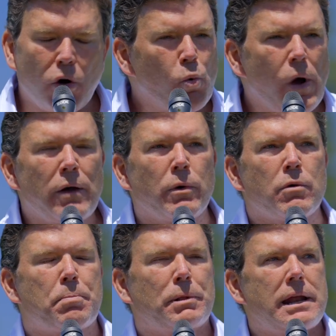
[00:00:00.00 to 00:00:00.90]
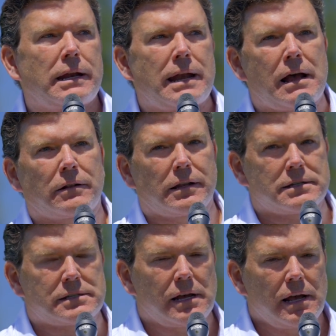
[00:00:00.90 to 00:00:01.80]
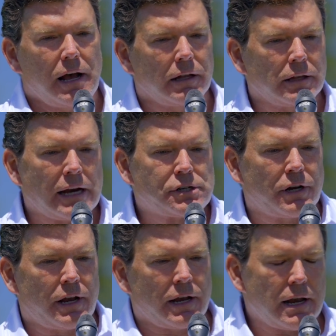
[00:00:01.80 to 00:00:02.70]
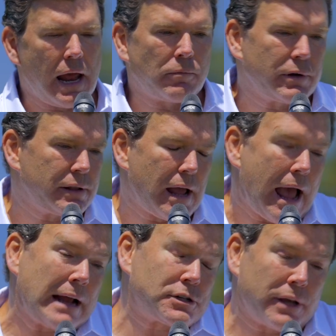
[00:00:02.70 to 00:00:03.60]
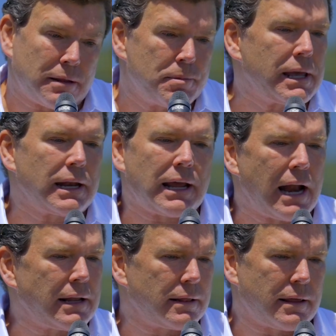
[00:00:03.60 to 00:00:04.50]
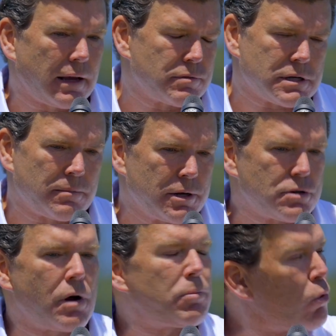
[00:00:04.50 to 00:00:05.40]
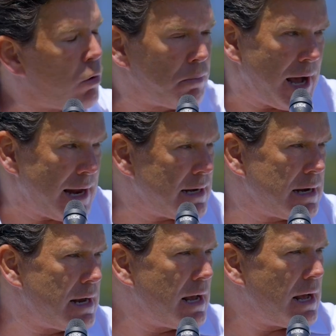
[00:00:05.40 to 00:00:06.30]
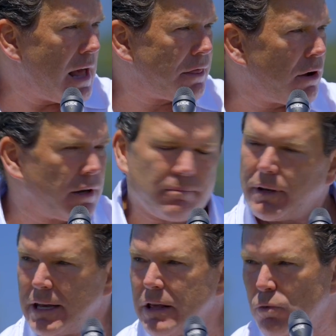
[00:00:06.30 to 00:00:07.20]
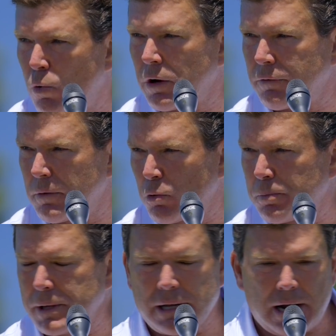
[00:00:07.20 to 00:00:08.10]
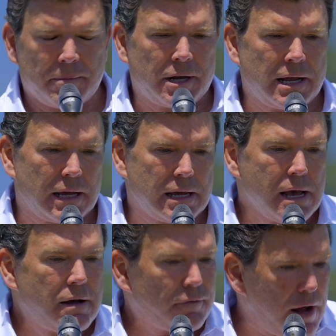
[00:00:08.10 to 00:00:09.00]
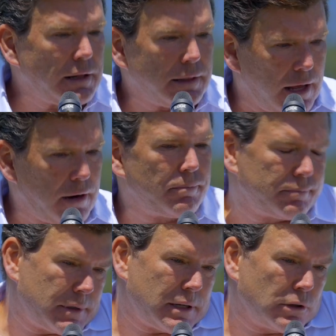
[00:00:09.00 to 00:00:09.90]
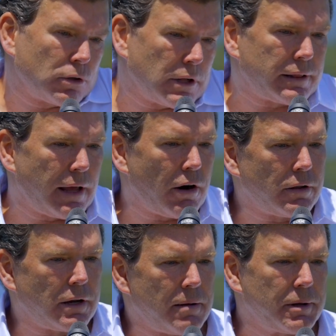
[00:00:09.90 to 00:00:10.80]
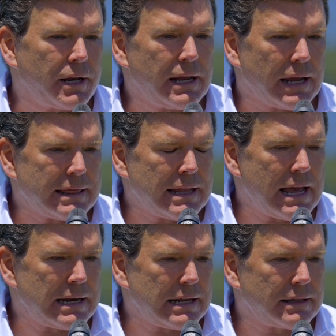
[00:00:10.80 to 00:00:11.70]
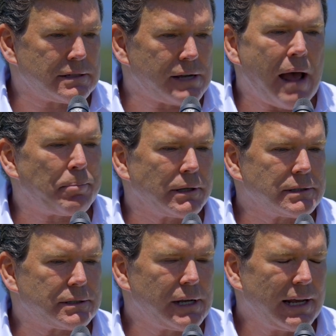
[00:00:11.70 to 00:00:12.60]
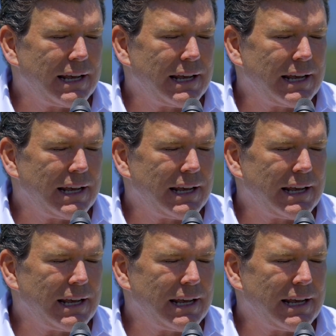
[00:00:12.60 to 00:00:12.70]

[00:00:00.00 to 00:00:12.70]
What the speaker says: way. We were planning out this election, and we actually, at the beginning, I didn't think it was going to be Trump or Biden. I thought neither one of them would be the nominee. Finally, they look like they are the nominee, and then this happens.